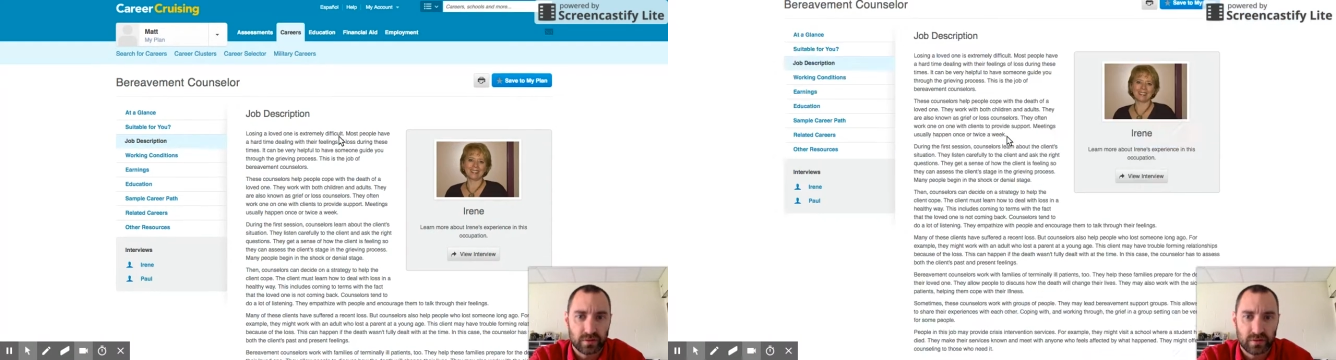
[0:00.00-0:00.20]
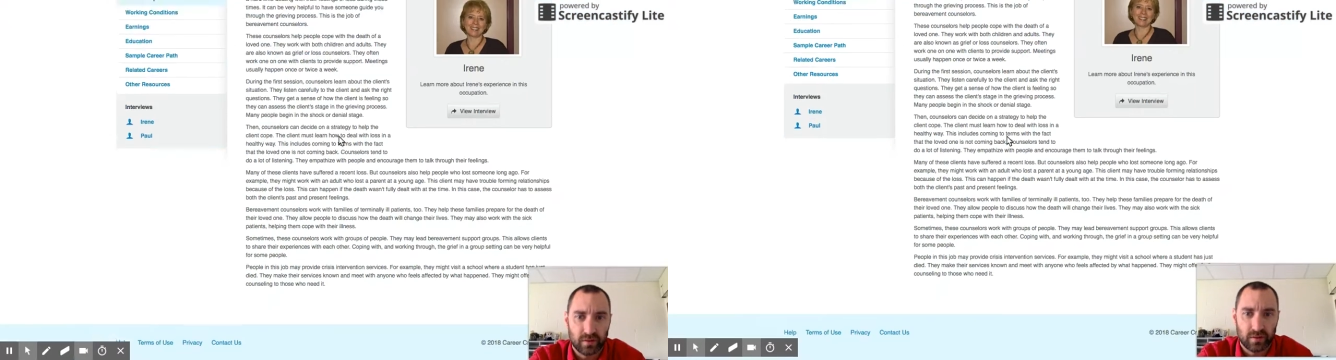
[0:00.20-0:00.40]

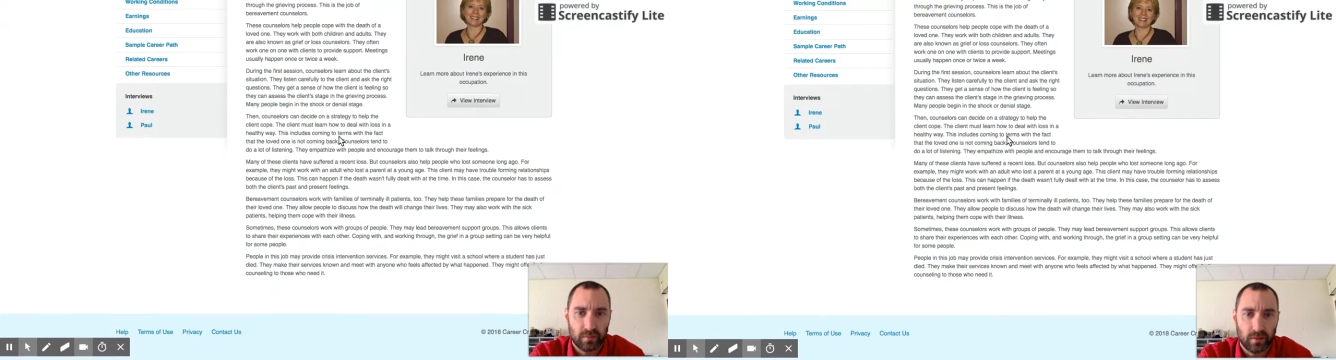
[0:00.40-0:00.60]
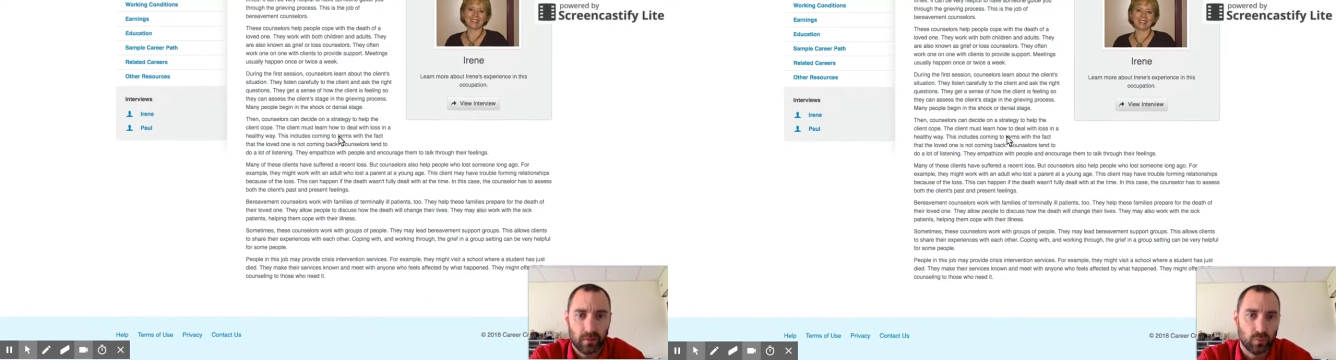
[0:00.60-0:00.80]
about
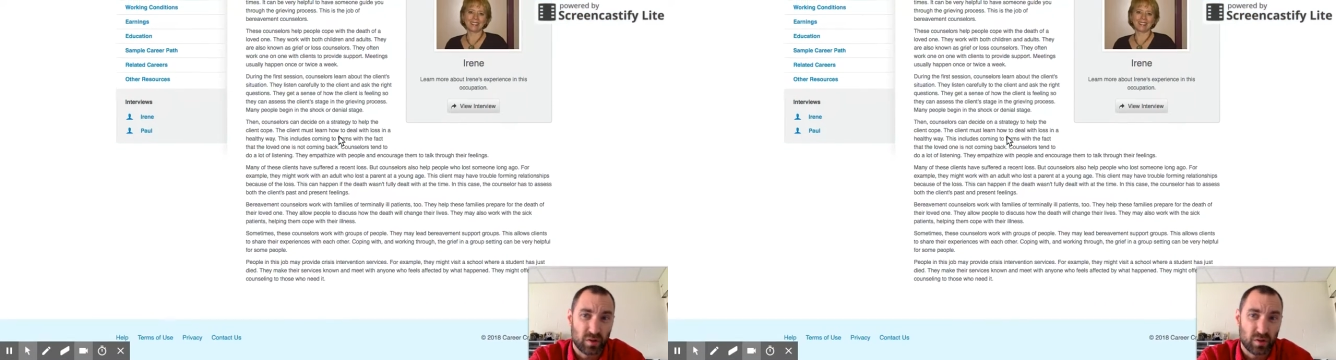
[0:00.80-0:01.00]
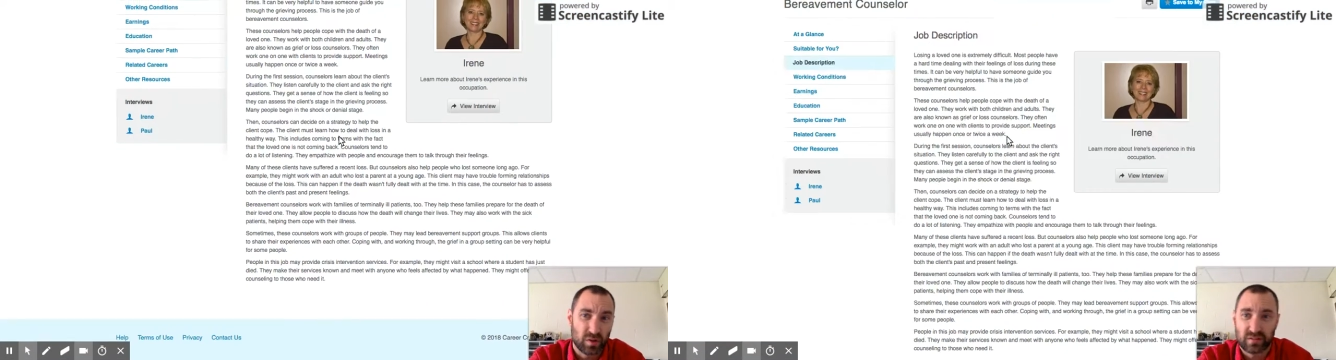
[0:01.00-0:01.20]
what's
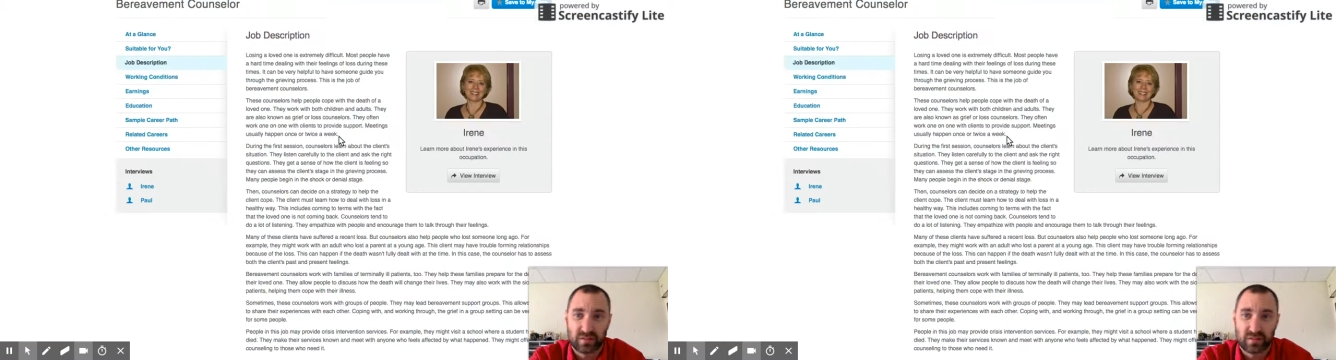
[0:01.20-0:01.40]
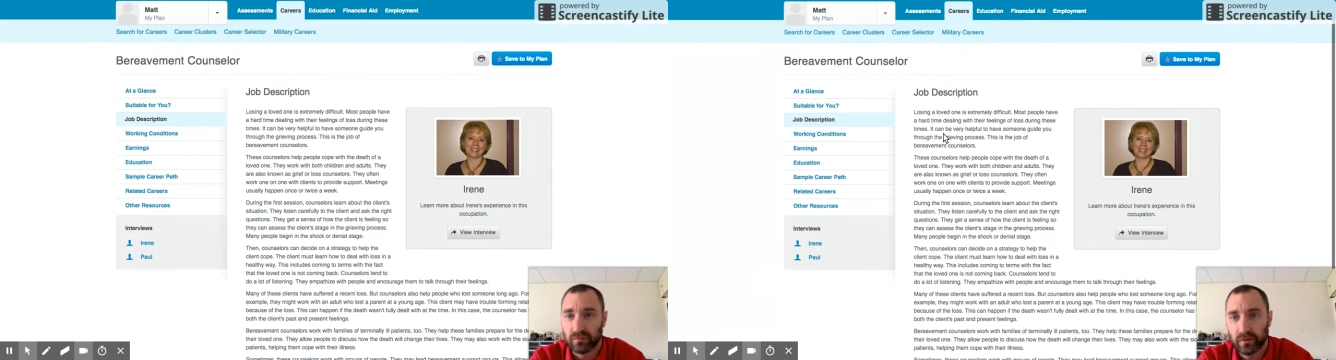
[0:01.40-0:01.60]

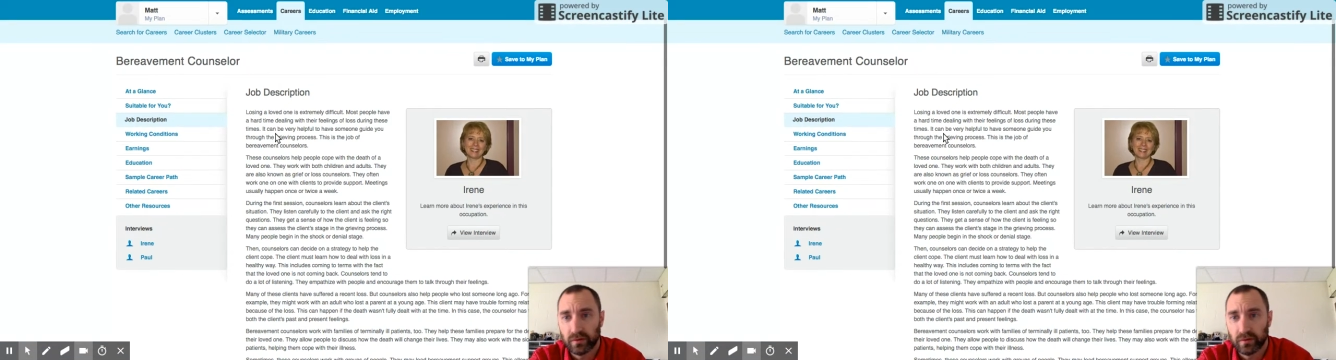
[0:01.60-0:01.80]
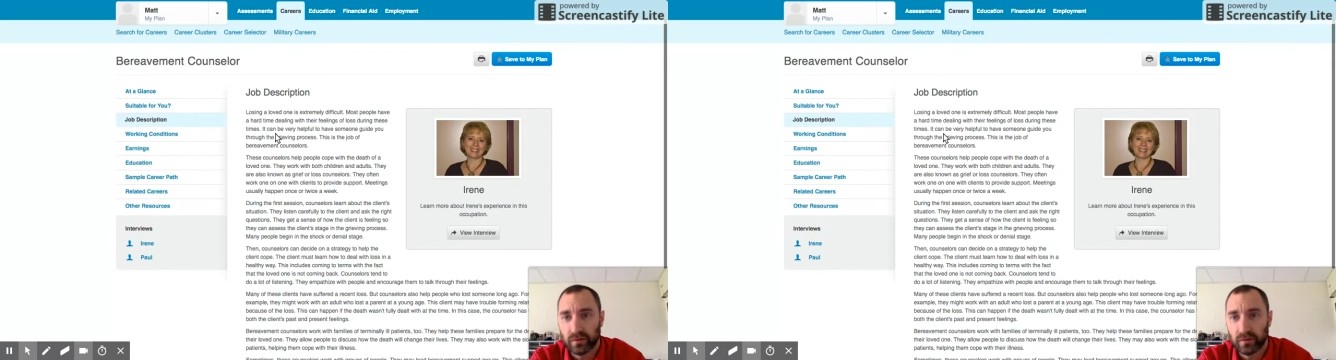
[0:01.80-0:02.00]
involved in the
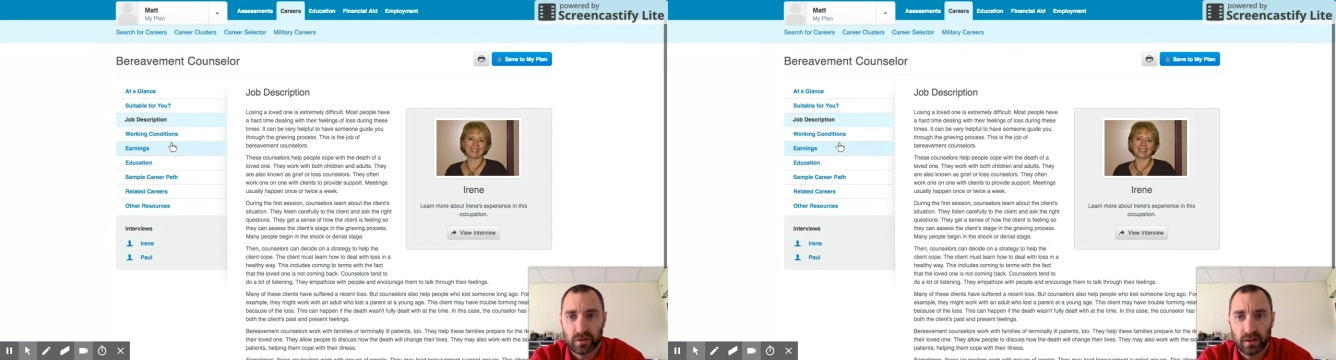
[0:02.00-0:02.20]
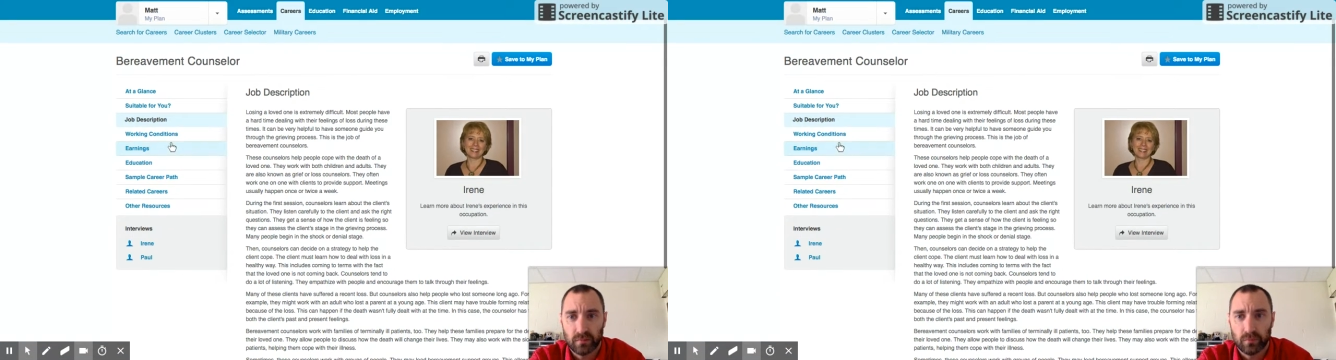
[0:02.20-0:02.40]
job,
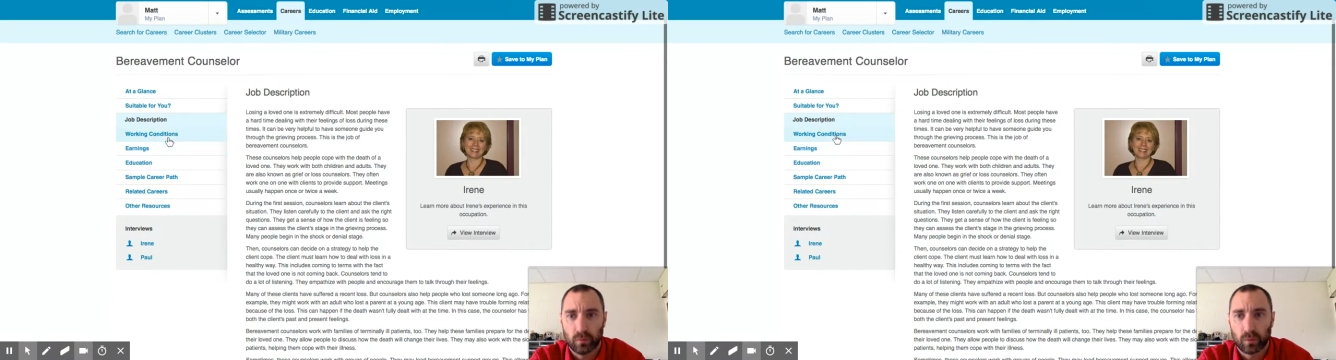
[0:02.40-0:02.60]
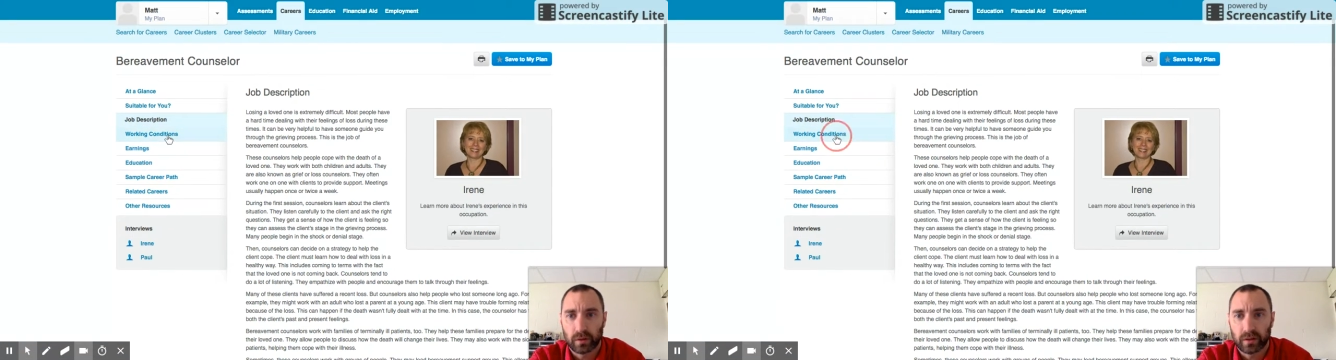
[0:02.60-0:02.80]

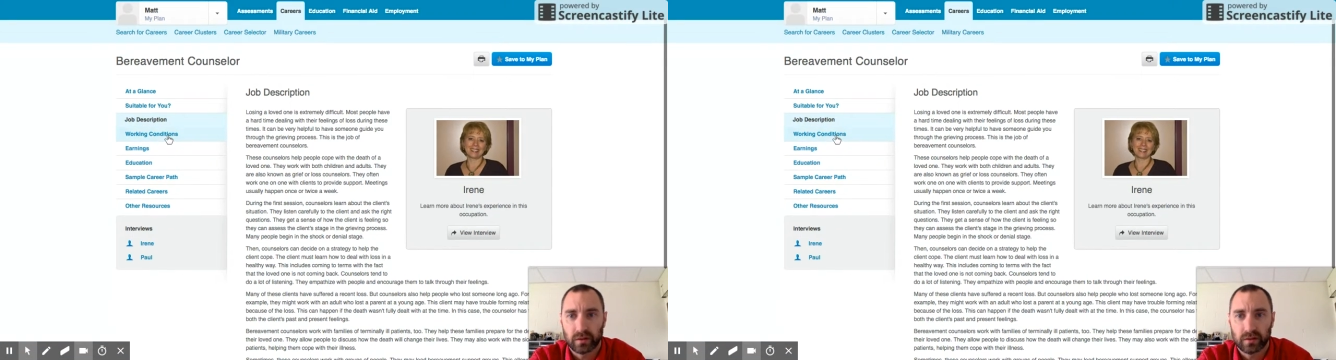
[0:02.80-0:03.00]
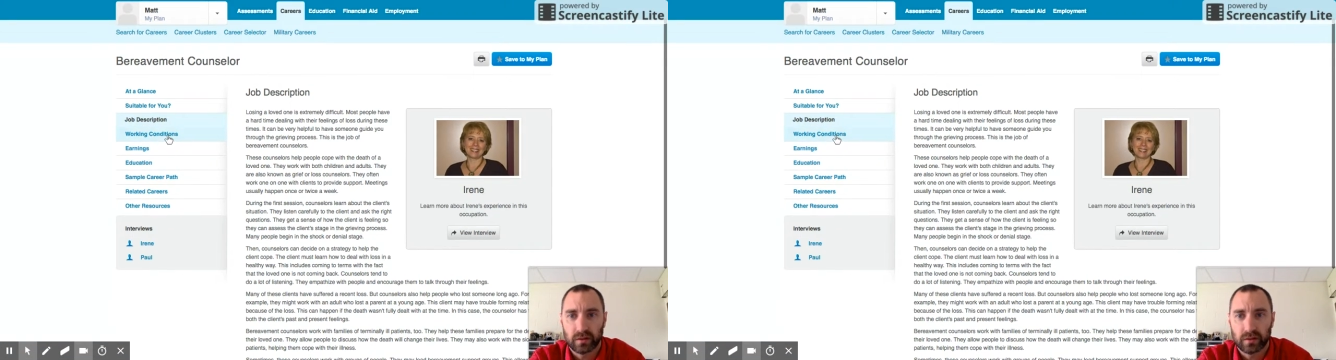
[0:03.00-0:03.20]
working
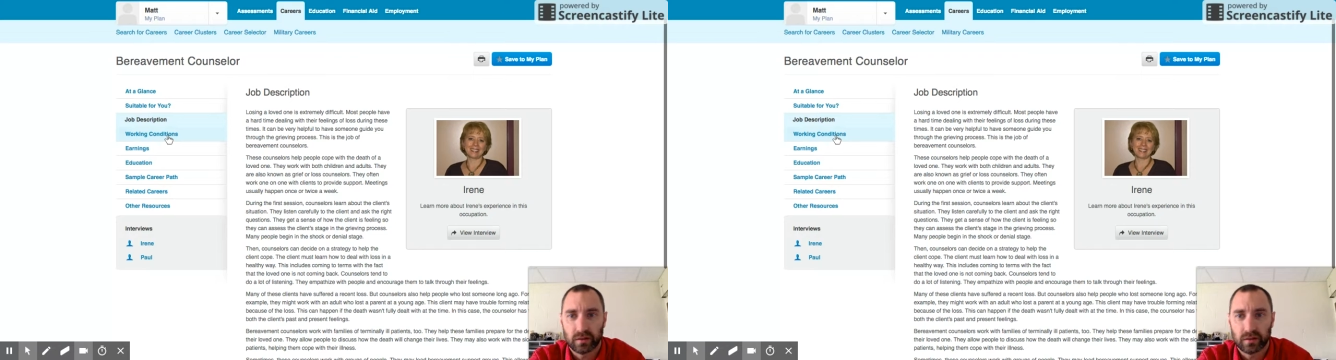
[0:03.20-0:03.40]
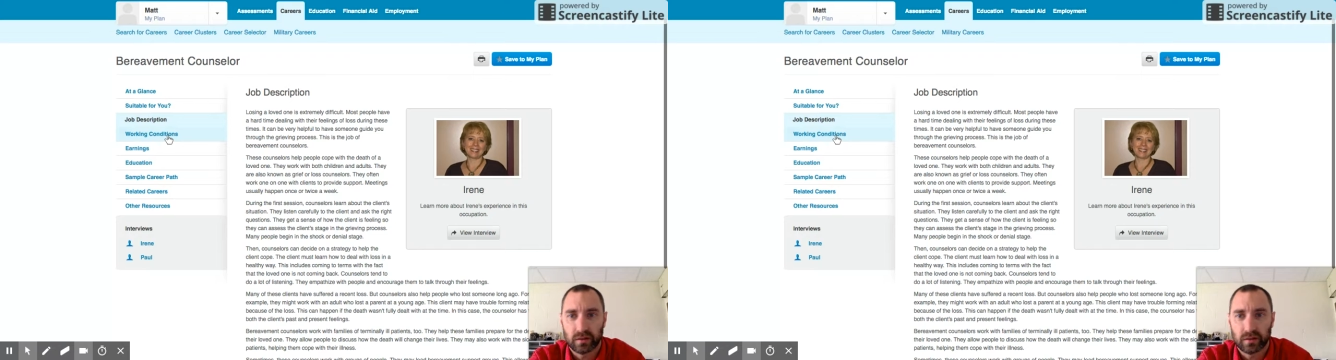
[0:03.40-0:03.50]
conditions,